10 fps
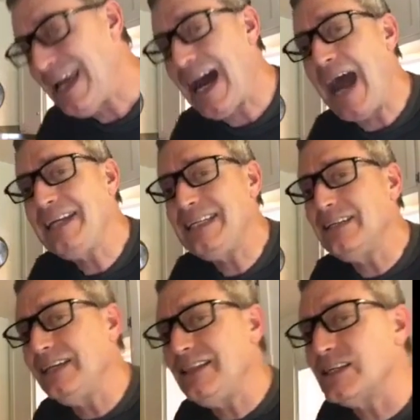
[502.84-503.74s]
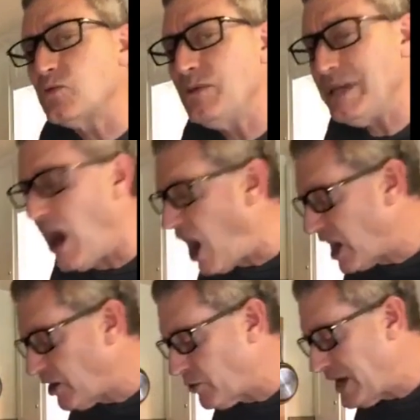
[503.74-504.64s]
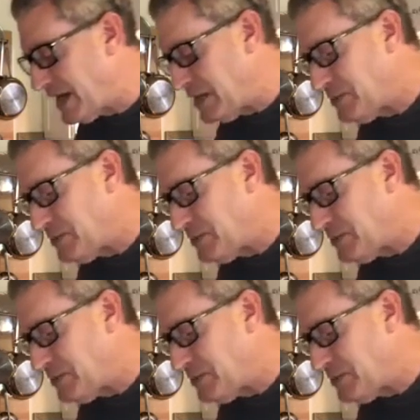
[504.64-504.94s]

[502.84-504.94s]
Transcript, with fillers: Ideally, this would be hot already,